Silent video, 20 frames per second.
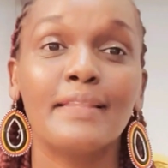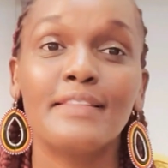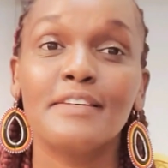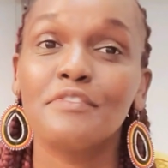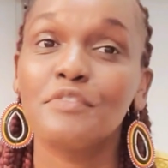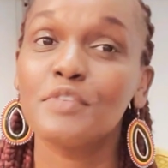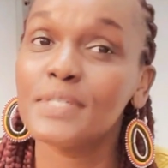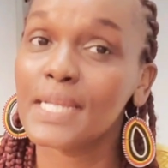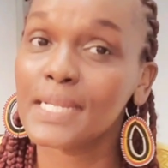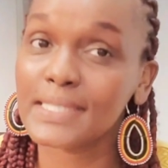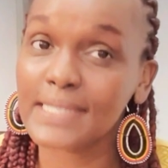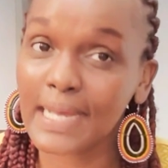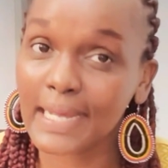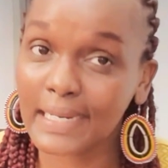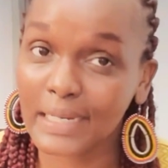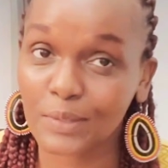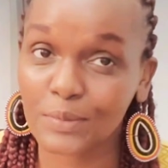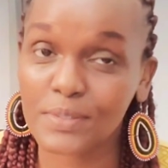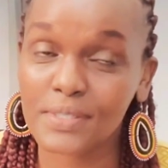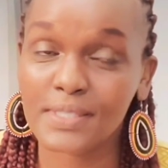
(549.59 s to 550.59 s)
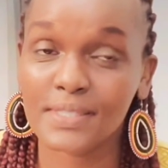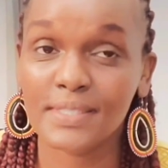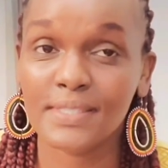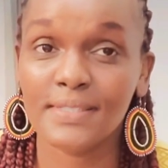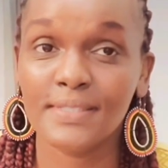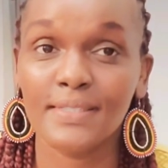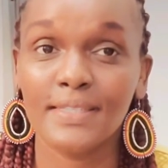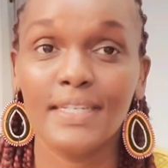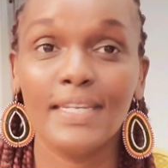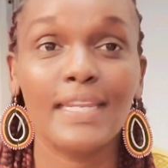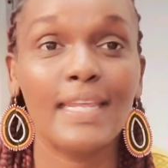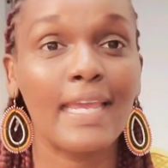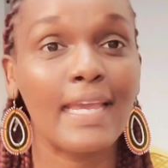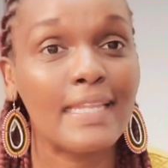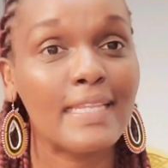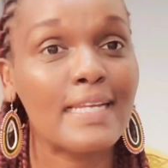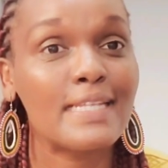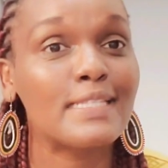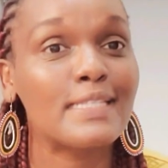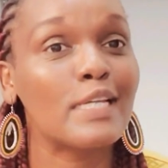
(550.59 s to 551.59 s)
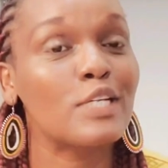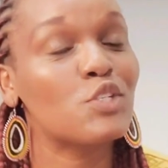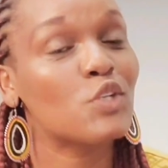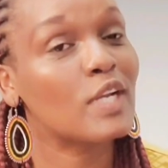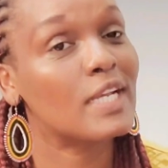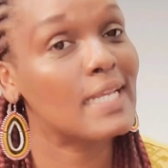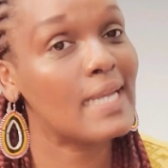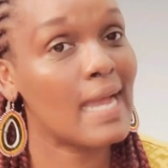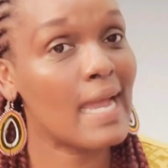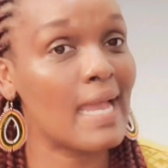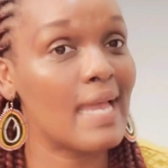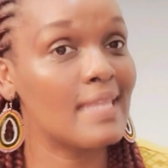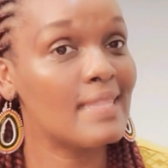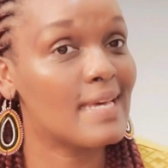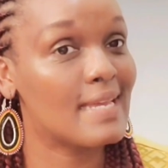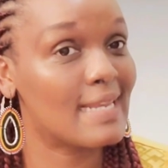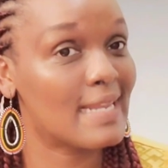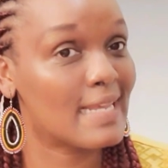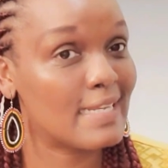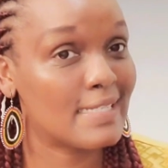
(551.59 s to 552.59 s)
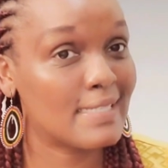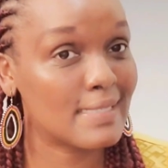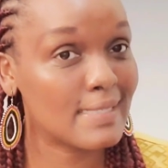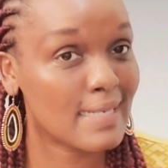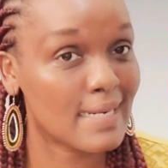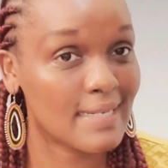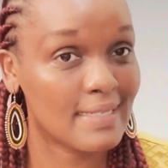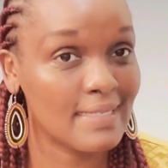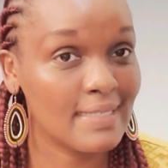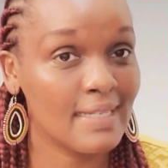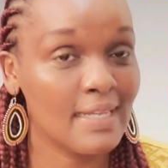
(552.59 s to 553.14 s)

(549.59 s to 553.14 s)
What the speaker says: the voter turnout in Kenya is actually higher than Nigeria.